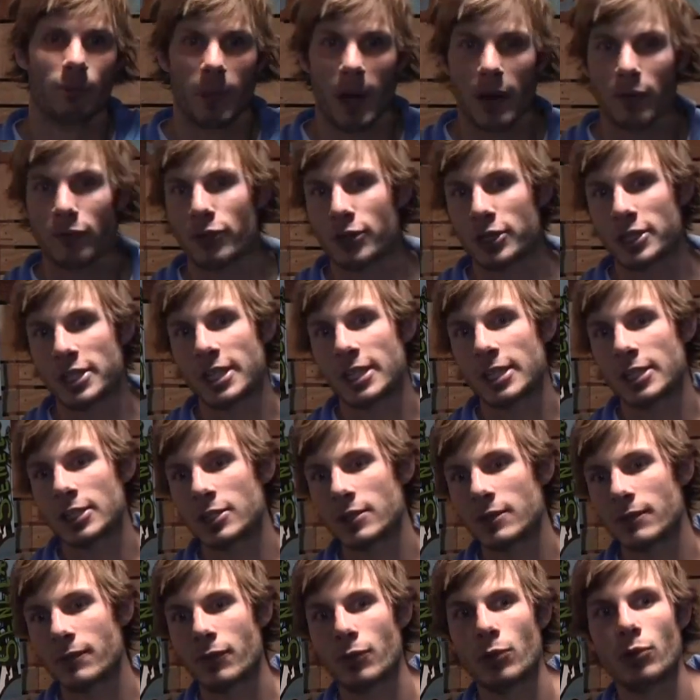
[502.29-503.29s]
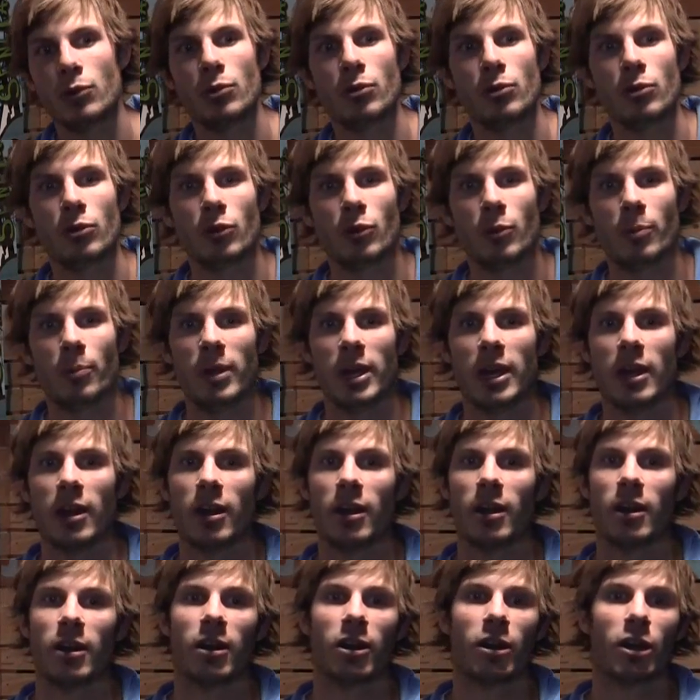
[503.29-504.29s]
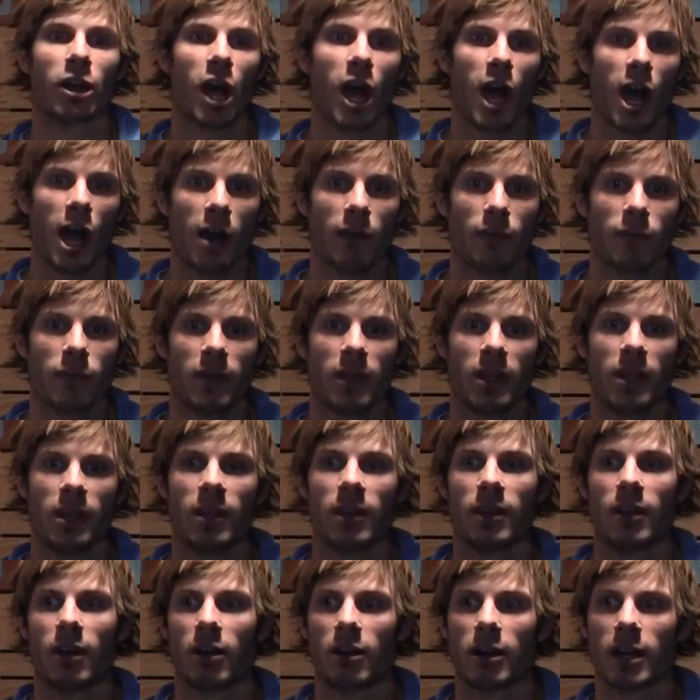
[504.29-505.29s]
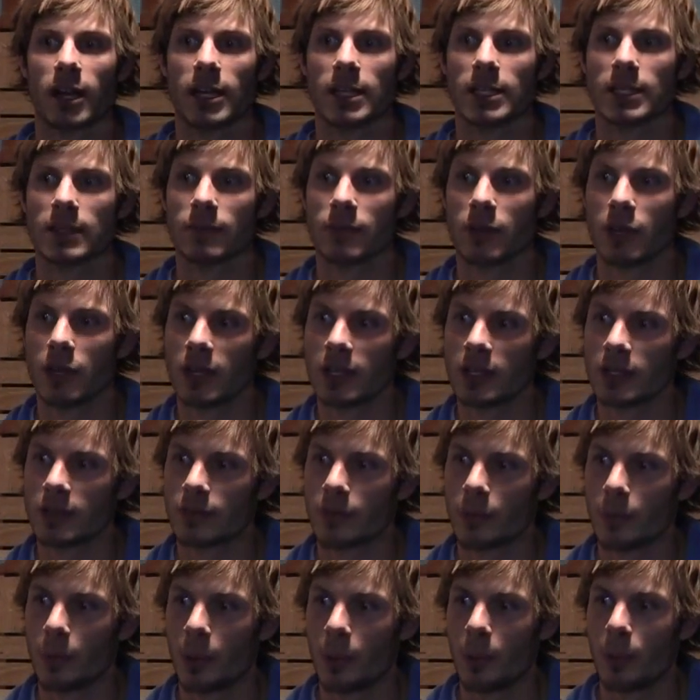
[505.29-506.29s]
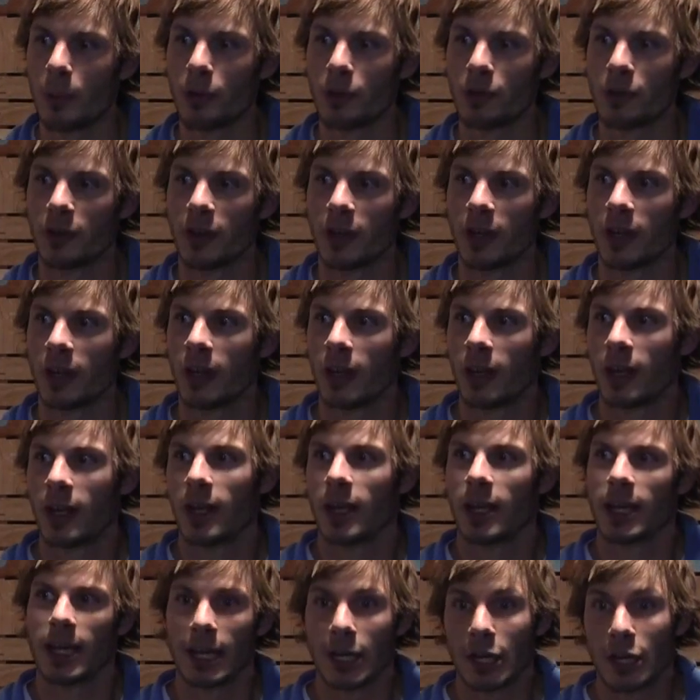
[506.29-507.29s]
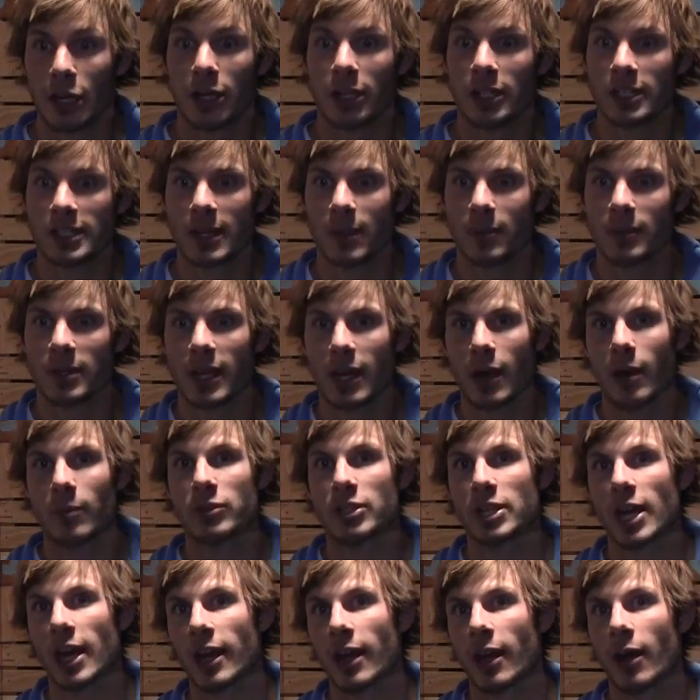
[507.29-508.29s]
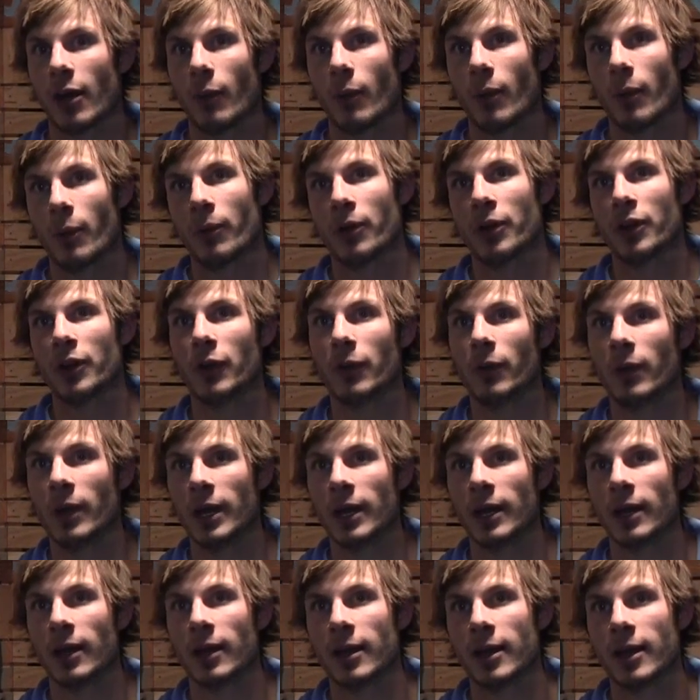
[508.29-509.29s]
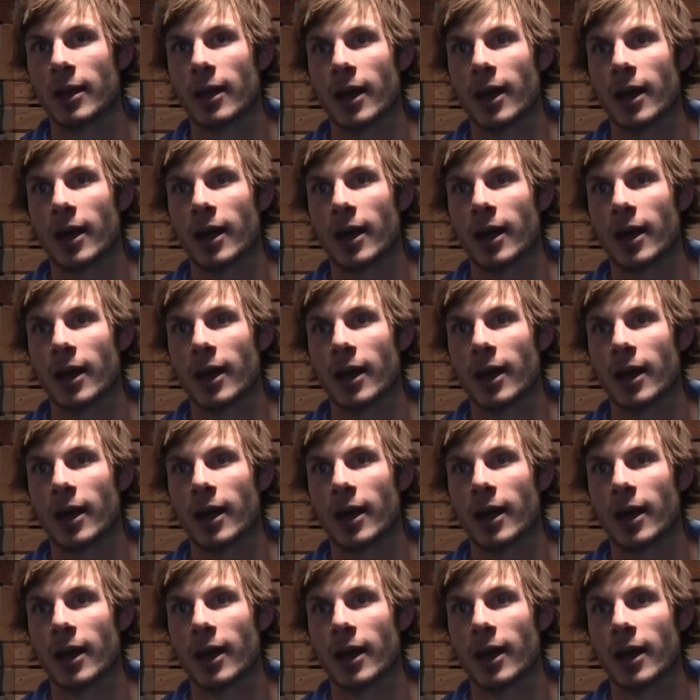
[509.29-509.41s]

beverages, food, beer, coffee, all kinds of goods for people to encourage them to come check out what we're doing.